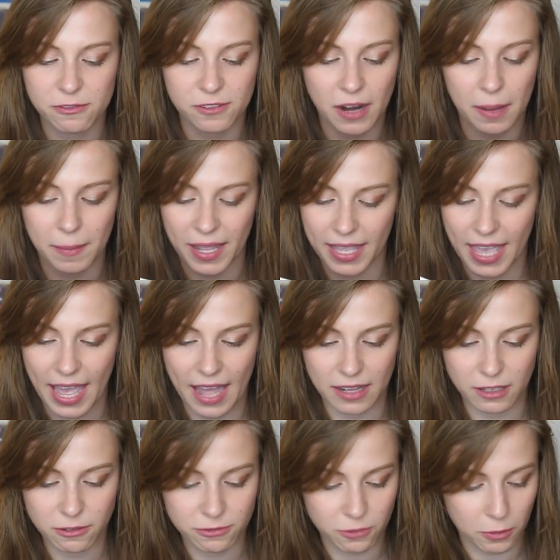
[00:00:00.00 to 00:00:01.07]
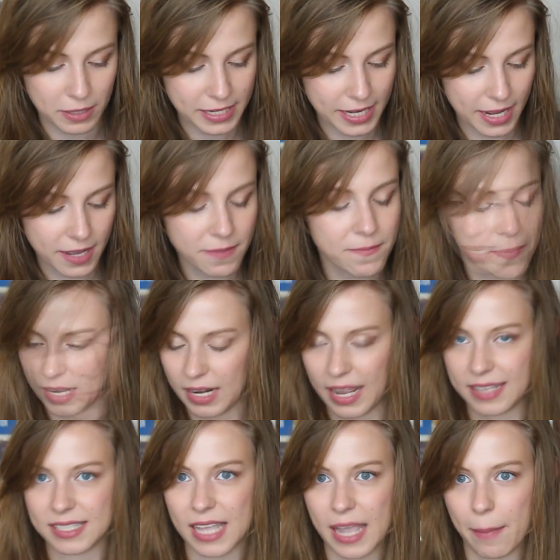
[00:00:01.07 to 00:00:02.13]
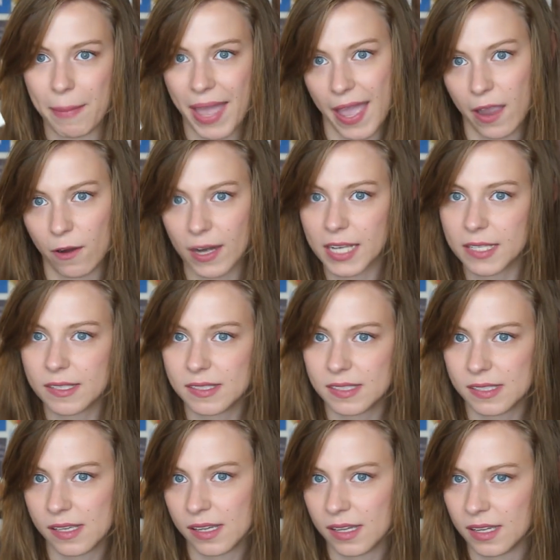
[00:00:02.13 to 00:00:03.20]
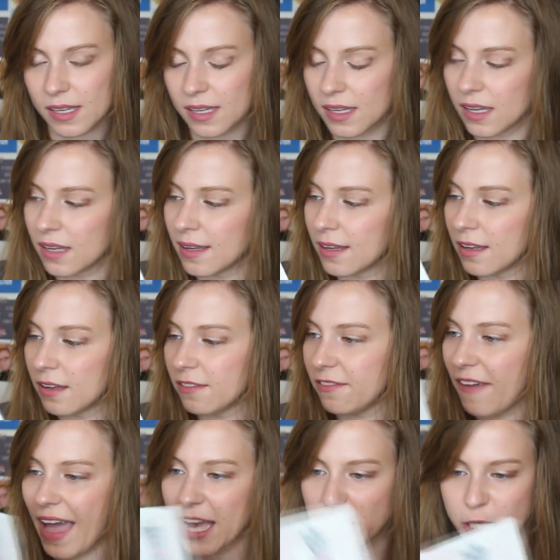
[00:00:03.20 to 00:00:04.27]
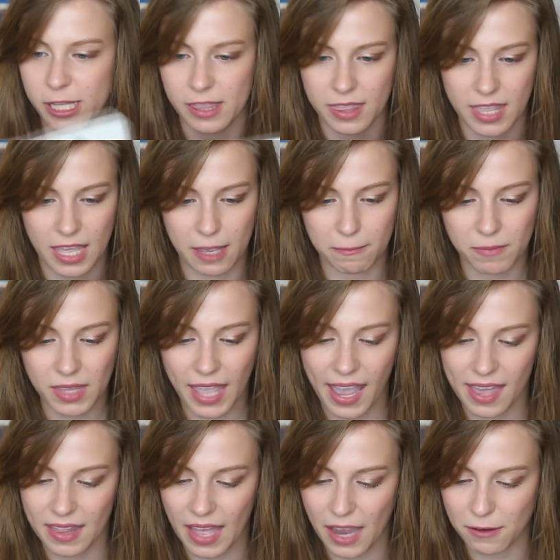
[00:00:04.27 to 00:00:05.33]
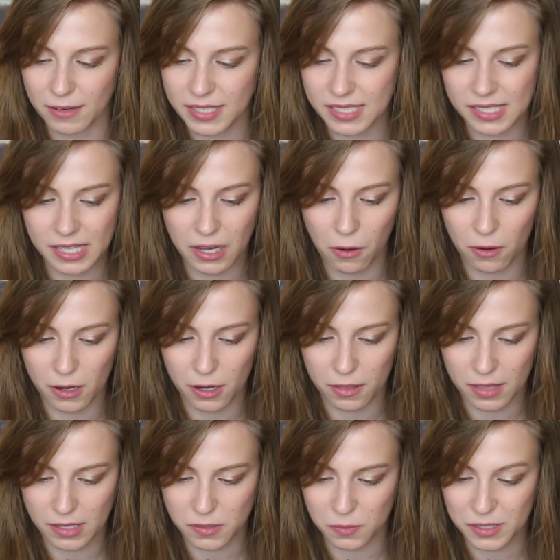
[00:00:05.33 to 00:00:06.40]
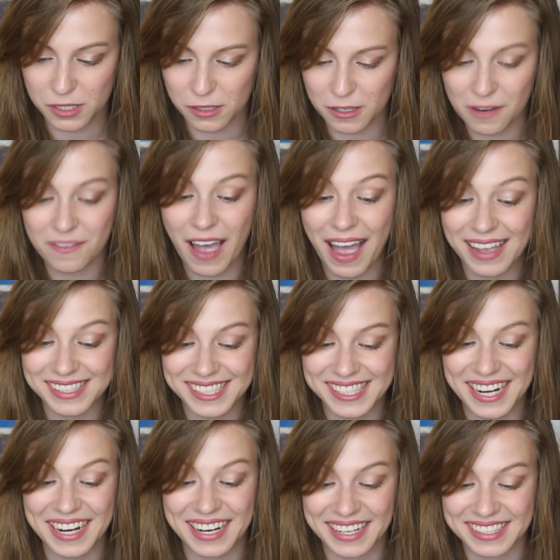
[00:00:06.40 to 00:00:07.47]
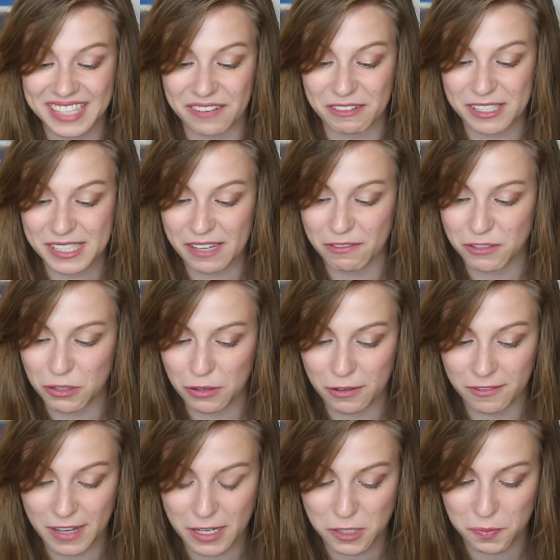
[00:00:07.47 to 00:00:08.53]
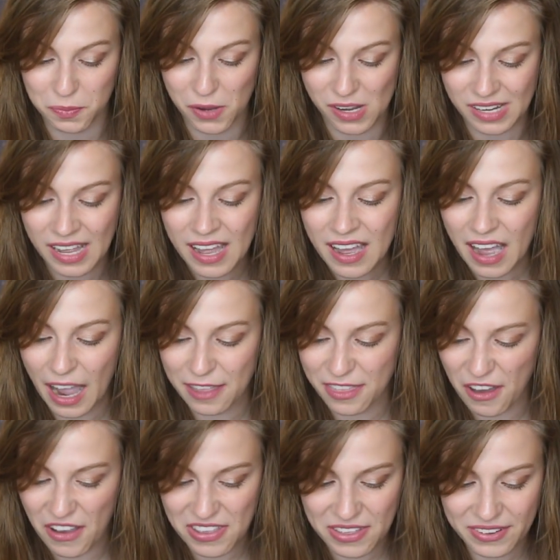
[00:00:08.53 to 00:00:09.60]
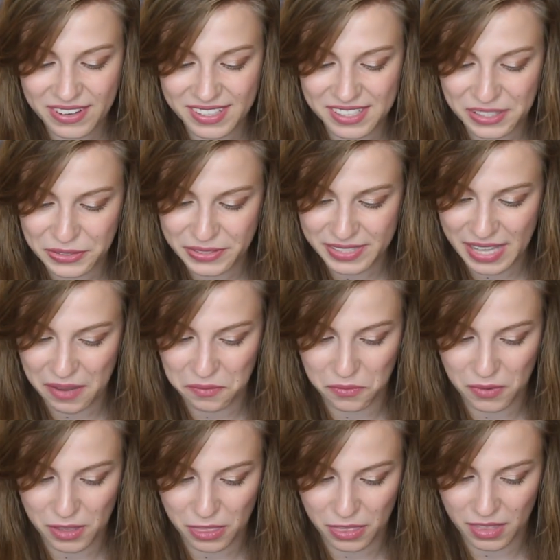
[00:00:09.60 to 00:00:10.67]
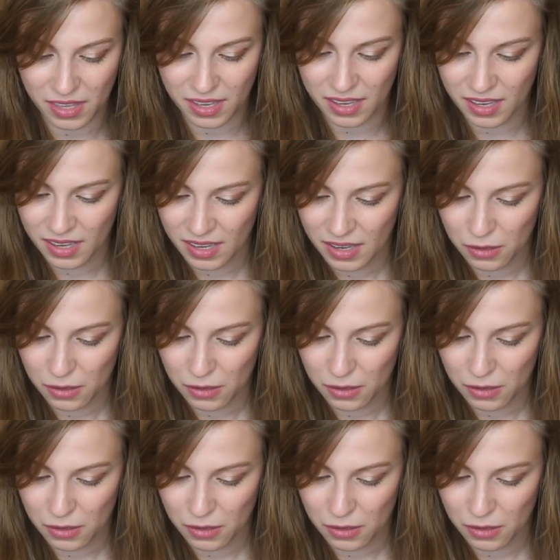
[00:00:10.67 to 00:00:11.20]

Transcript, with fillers: from California. It has like a Paris fashion theme. "Kayla, I recently ordered these Wizard of Oz stickers and received 2 of each book. I thought you could use them with the